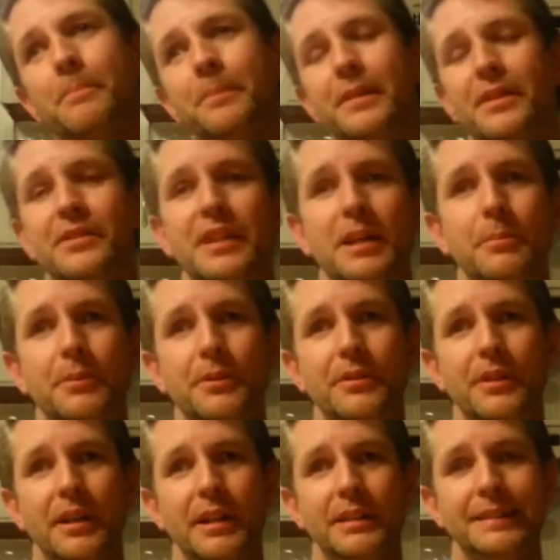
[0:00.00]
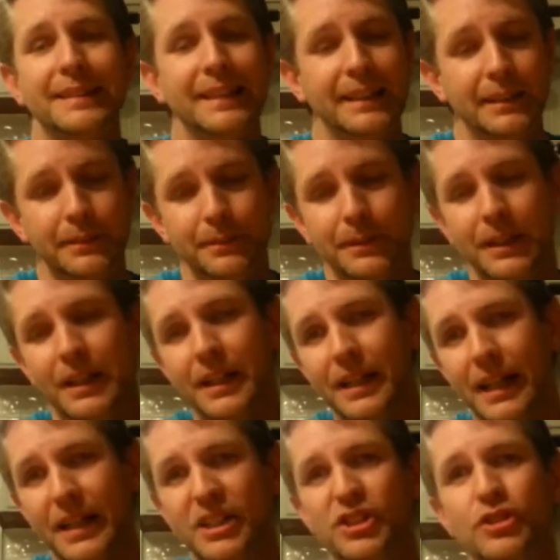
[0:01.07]
His name was Dean.
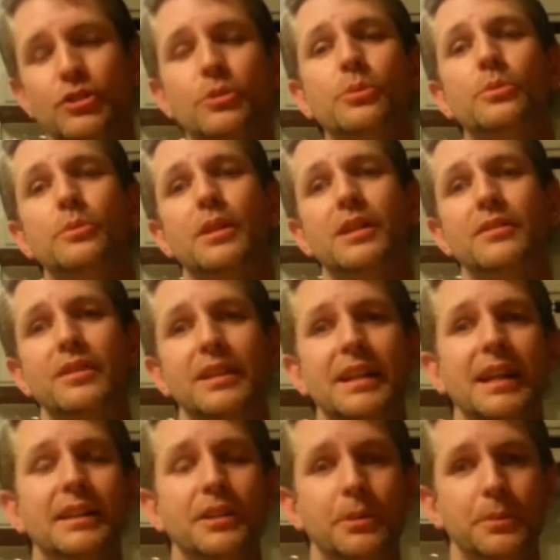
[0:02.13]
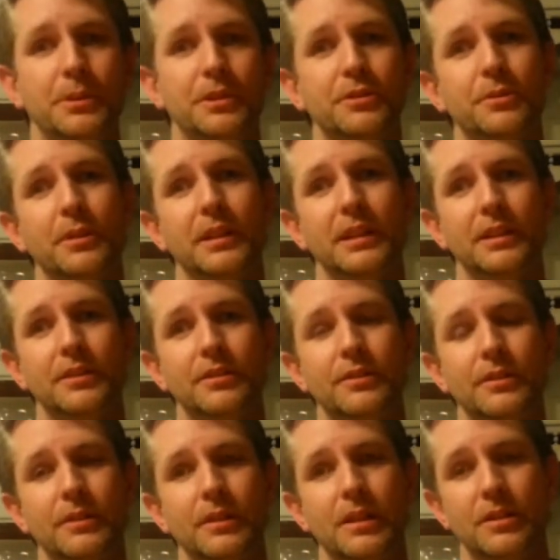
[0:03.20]
As soon as he got done with his credits,
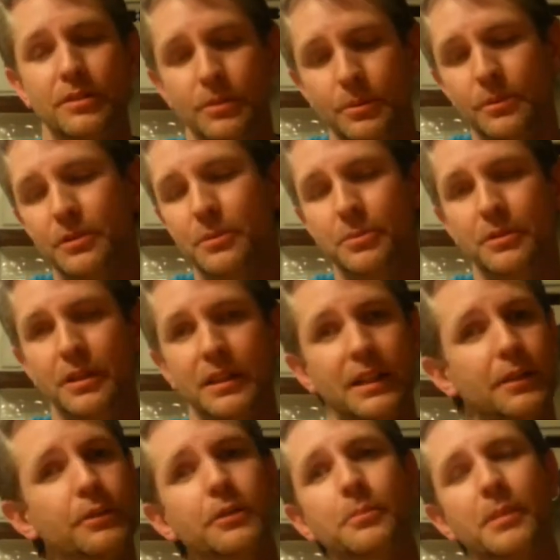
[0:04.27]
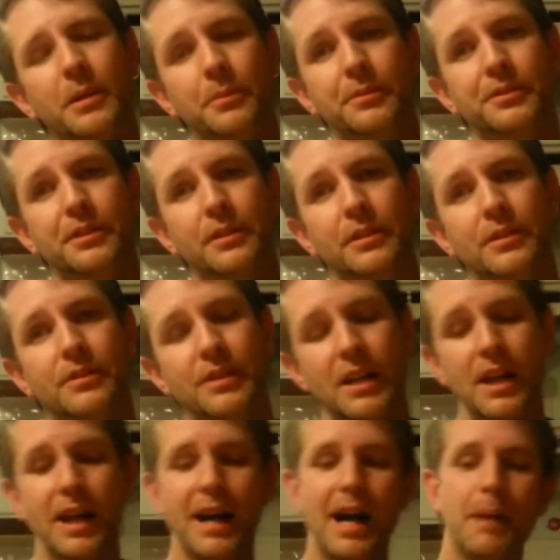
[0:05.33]
as soon as he was done, I knew the man was serious.
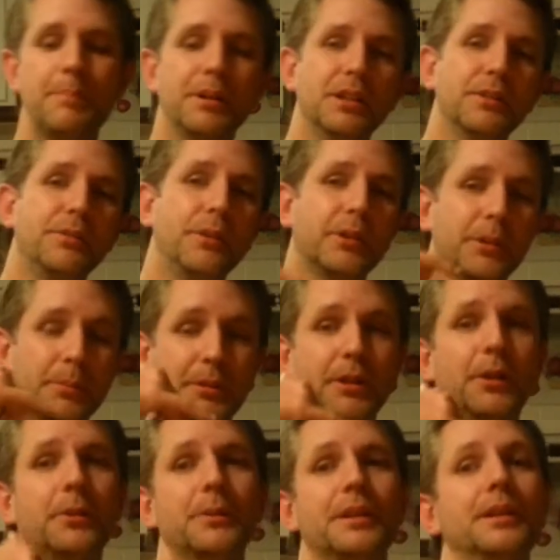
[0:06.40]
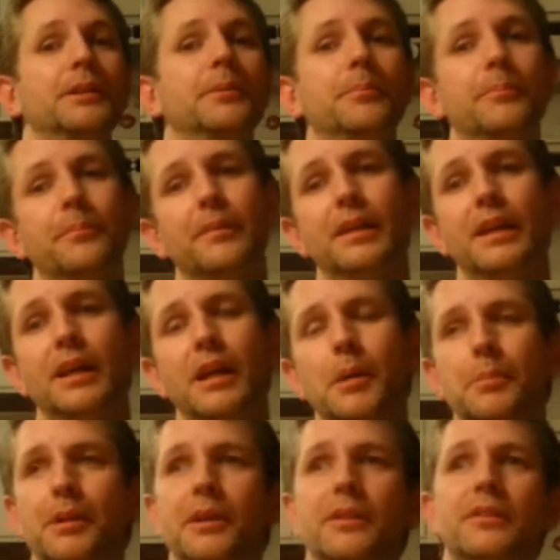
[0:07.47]
I picked the phone up and called him
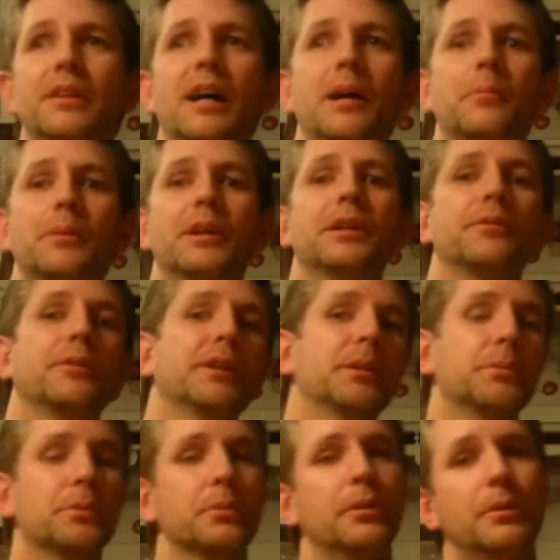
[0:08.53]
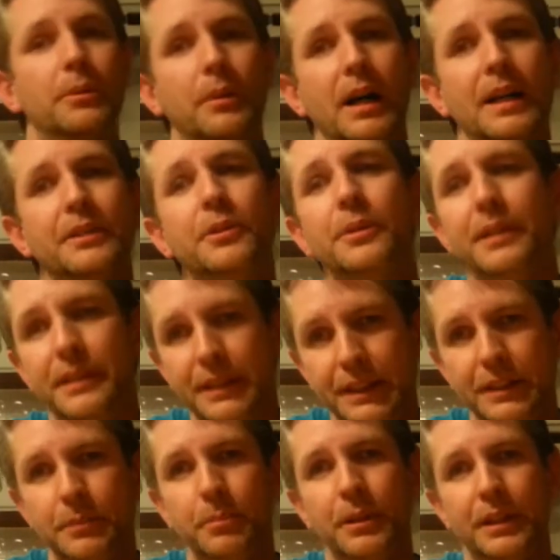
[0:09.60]
because I'm ready for him to roll. I know he
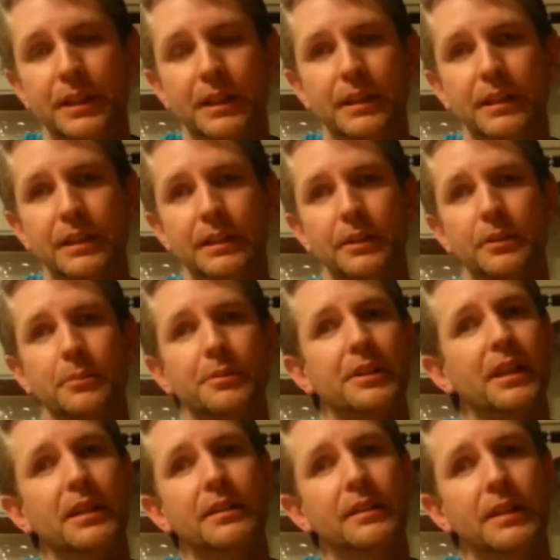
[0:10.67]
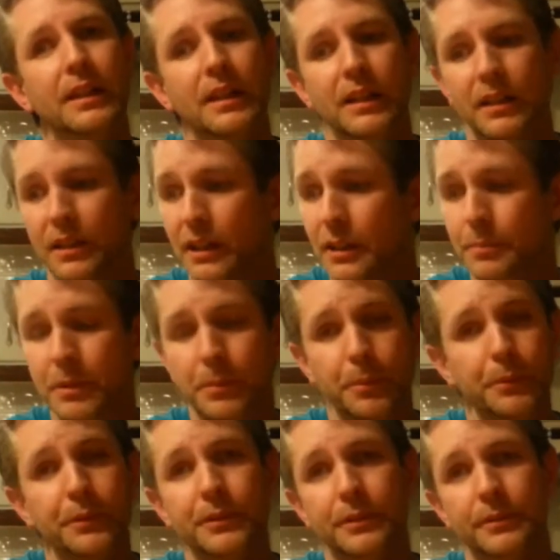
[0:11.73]
needs the money. You know what I'm saying? A lot of
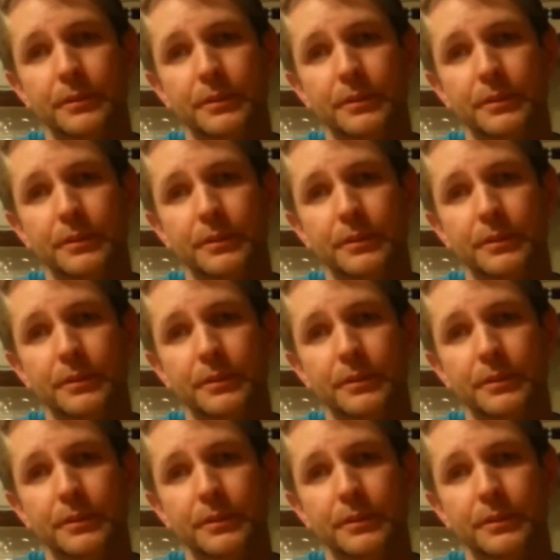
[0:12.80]
people do.